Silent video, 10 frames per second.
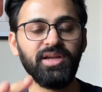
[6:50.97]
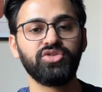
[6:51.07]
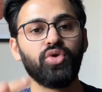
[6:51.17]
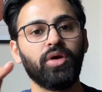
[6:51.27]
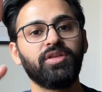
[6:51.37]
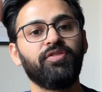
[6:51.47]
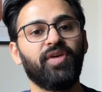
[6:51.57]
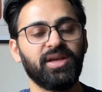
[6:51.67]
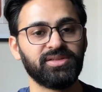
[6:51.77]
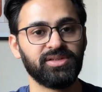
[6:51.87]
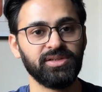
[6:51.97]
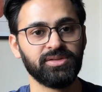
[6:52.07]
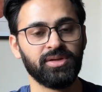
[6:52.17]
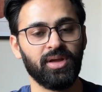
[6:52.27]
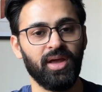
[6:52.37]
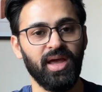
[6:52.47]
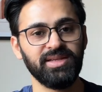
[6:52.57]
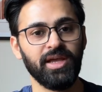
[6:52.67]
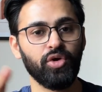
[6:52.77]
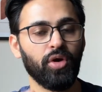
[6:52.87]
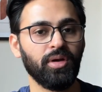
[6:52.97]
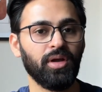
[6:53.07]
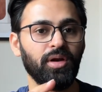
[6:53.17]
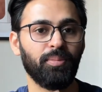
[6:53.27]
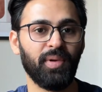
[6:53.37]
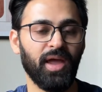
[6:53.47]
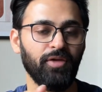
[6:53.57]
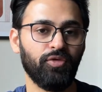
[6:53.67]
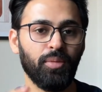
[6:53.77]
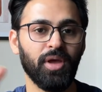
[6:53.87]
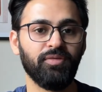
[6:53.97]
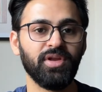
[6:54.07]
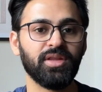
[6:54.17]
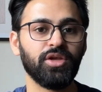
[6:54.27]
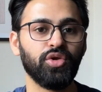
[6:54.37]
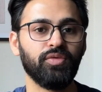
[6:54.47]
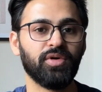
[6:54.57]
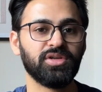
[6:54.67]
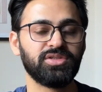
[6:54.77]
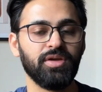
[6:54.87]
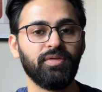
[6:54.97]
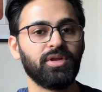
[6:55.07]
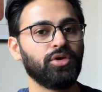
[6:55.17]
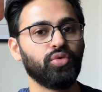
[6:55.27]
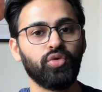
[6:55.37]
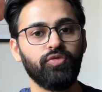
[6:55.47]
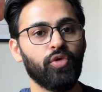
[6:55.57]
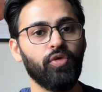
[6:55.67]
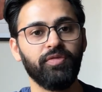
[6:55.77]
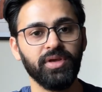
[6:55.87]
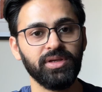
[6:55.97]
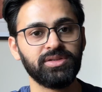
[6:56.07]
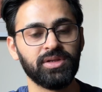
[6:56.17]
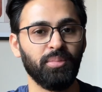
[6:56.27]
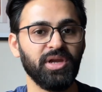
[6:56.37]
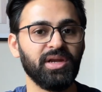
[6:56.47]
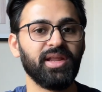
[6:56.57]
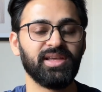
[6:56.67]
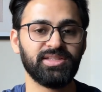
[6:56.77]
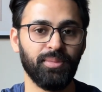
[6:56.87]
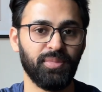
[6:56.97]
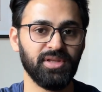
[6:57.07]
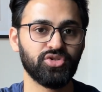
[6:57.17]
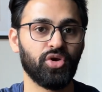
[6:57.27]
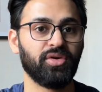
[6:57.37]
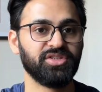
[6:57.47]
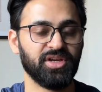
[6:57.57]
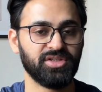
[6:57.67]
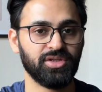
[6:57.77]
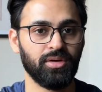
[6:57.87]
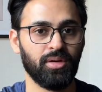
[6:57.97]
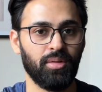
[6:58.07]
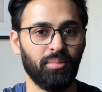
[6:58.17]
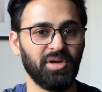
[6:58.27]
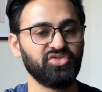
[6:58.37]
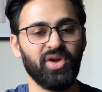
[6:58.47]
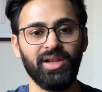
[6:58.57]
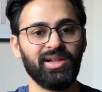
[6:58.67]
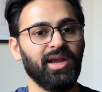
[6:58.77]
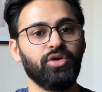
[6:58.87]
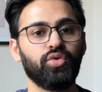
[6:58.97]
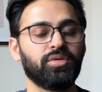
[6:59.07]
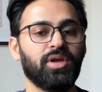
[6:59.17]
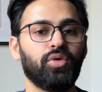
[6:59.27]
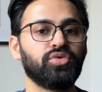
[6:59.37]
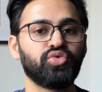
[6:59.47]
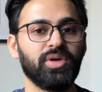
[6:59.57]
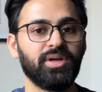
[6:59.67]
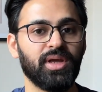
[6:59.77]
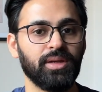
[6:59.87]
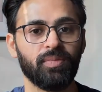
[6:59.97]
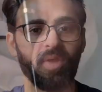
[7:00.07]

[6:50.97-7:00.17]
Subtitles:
it's not the fastest, as I got a reply from every other university within 2 to 4 weeks, be it acceptance or rejection. But Strathclyde took their own sweet time.